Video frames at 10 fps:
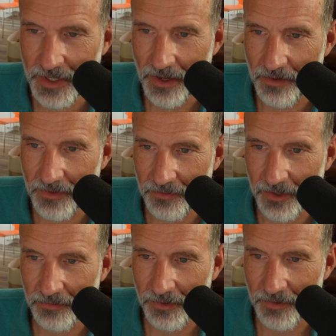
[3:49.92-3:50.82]
of every
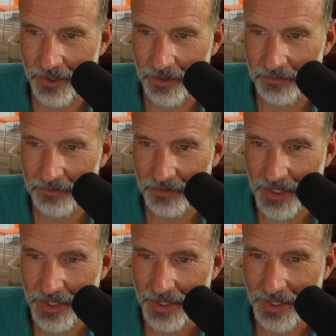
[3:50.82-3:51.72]
3 rows.
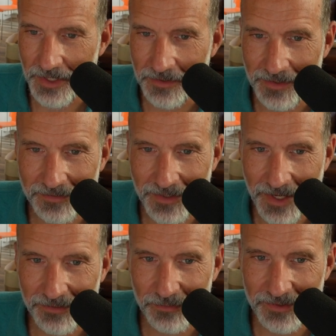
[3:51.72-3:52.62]
And in this
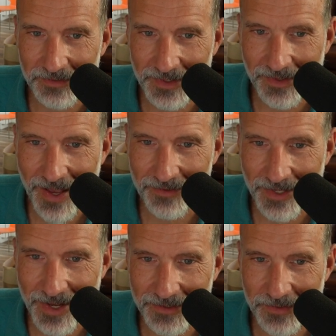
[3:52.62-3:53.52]
case, we see live in
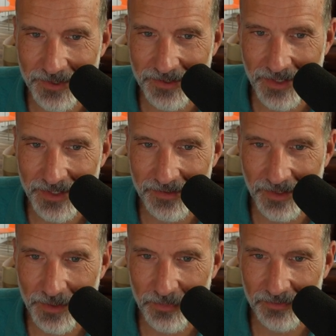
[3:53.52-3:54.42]
action. We said the
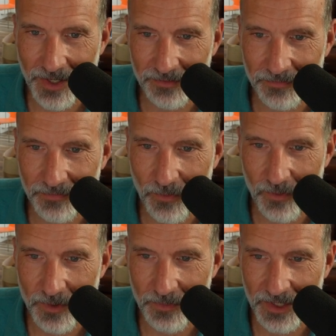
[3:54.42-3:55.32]
sample size of
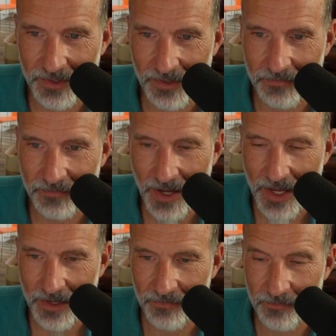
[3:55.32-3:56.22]
4, but it did
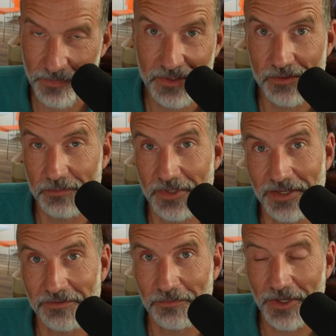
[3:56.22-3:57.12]
5 just
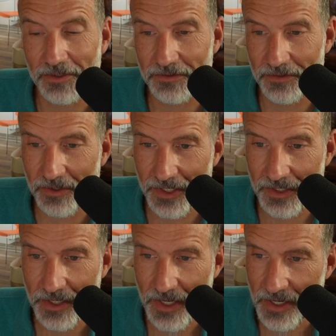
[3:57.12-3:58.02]
because of where it
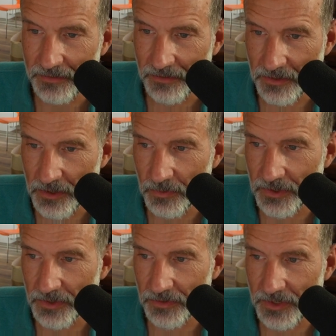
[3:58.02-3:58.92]
started. So you would
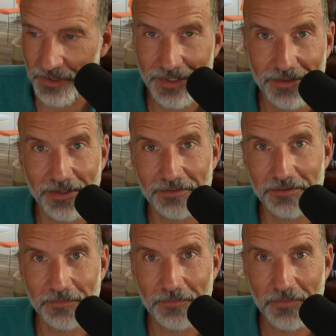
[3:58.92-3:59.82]
just delete
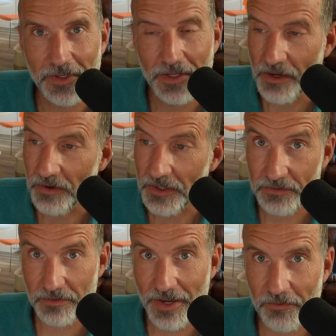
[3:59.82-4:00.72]
this. All right,
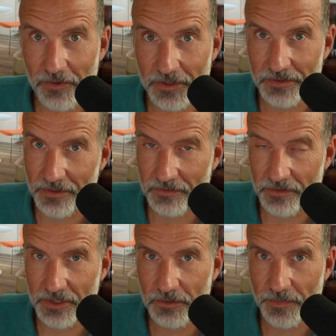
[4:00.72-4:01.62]
so that works. It's a
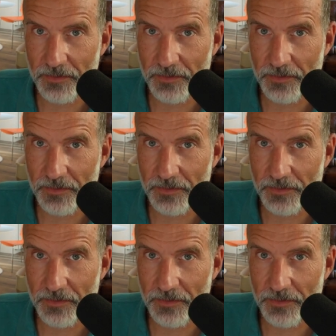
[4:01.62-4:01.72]
little bit